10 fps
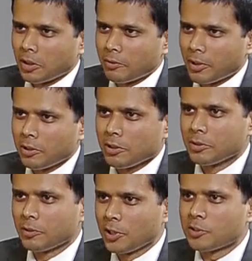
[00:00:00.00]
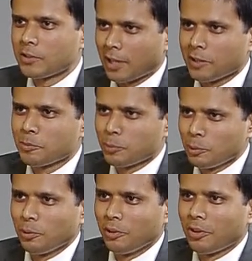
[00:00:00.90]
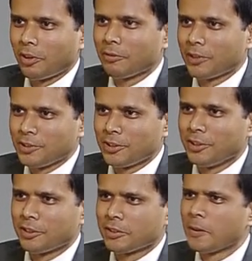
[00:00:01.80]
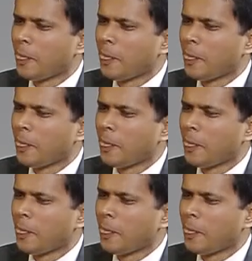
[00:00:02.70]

very rich talent pool of engineers.